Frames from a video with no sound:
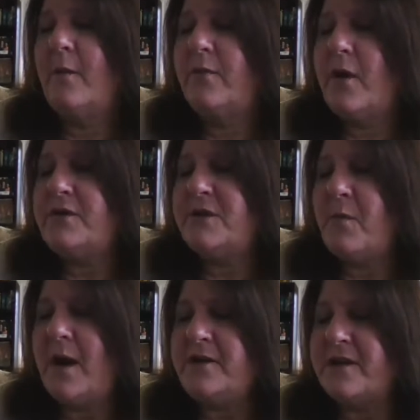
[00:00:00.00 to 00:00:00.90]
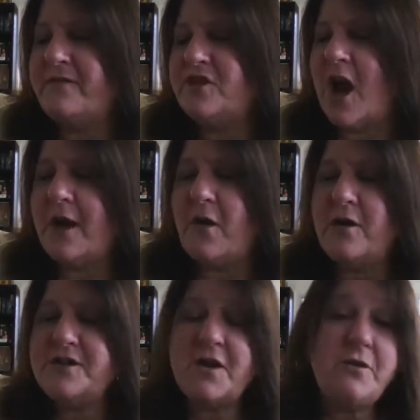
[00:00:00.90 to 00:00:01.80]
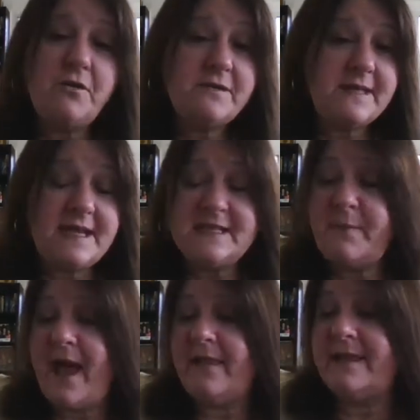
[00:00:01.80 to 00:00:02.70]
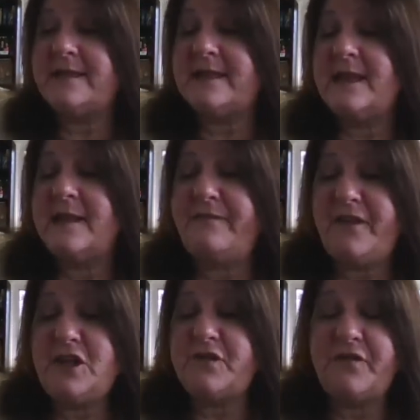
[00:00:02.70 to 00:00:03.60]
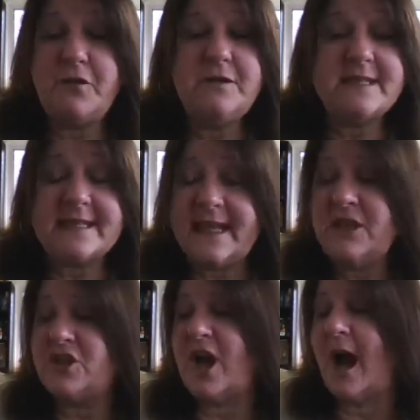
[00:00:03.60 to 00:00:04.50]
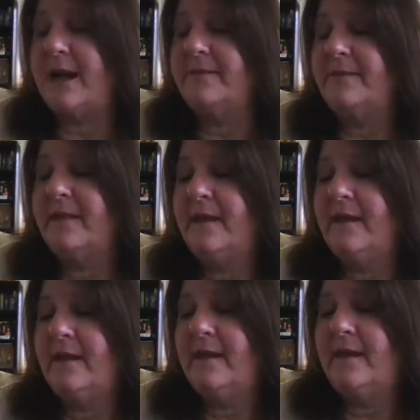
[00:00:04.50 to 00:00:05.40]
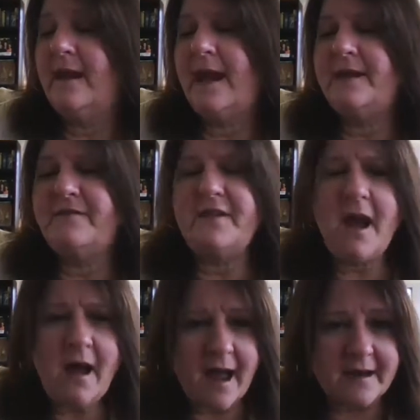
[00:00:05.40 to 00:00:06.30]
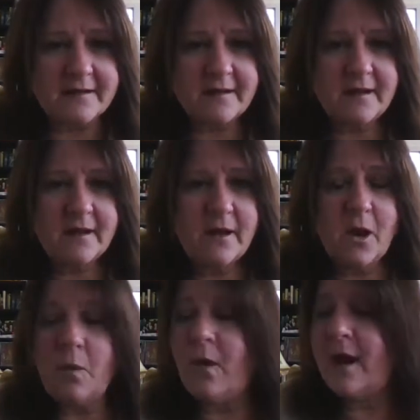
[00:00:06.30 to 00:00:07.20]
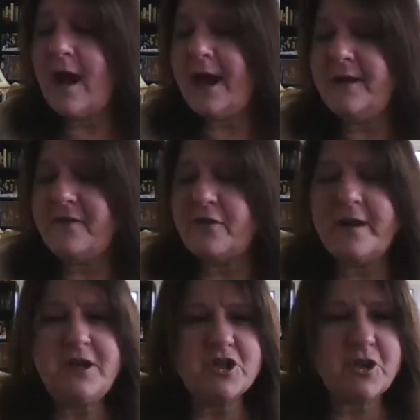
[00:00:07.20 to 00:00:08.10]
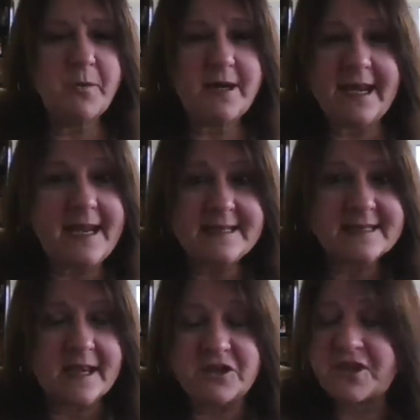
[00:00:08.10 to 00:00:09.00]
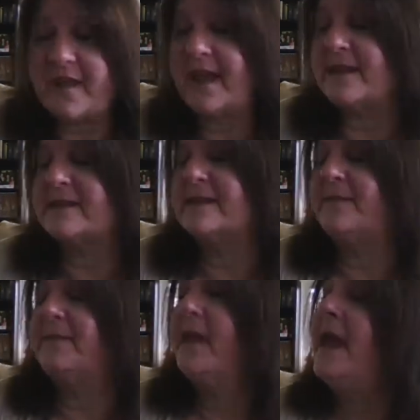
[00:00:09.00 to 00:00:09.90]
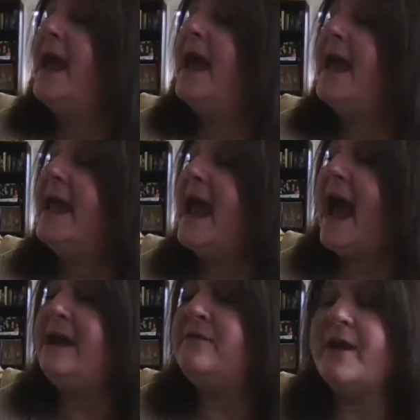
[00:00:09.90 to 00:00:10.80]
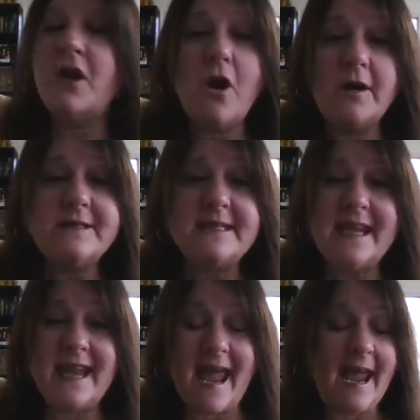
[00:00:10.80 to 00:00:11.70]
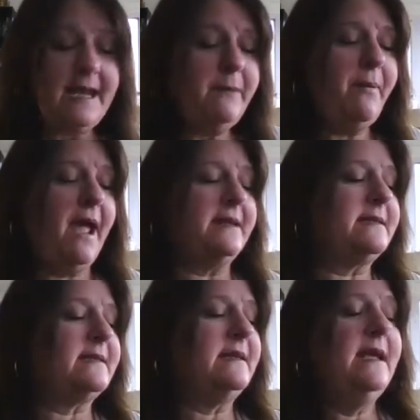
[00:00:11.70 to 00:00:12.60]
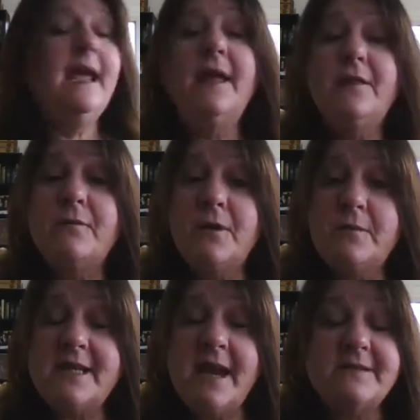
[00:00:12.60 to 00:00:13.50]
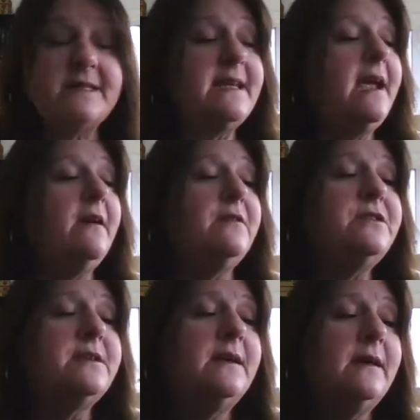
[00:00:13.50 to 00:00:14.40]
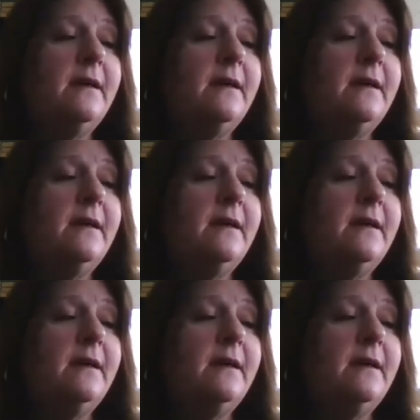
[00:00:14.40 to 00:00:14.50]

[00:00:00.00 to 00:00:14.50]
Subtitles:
Brogden wondered if John also used these pellets in the fish food slingshot. And if not, what kind of creature would eat such things? He hadn't recalled seeing any pets in the room downstairs.